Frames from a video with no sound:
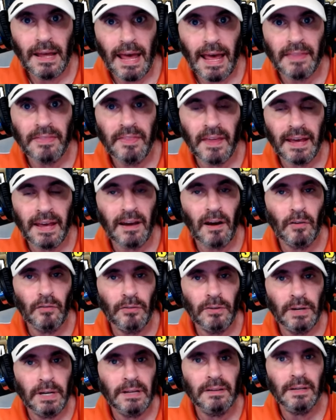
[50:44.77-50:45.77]
And they are
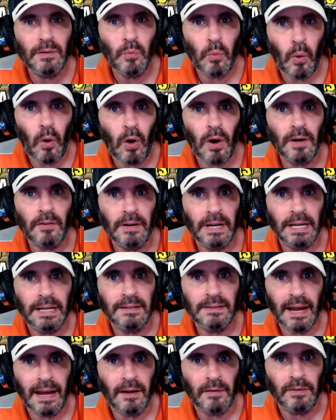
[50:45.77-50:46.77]
really watering
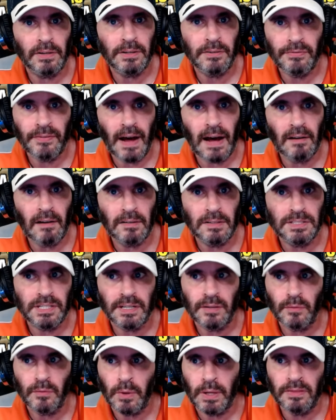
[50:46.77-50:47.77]
down
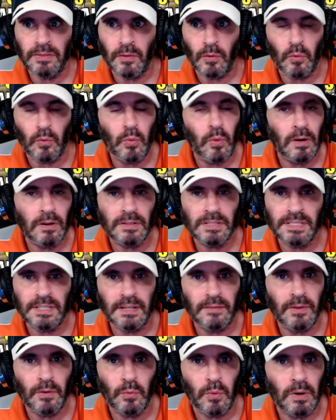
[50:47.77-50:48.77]
ufology with the worst
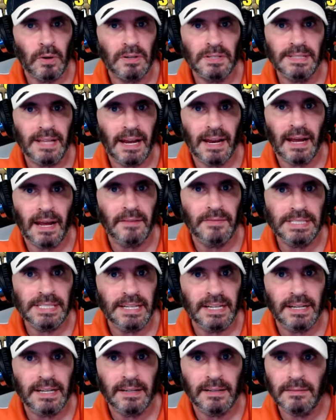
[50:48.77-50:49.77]
of the worst that I've
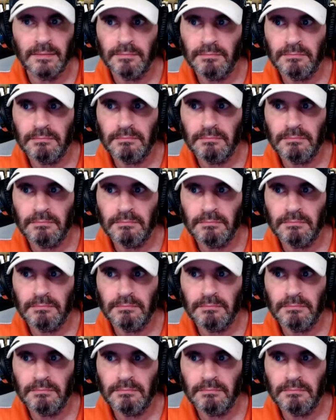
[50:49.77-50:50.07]
seen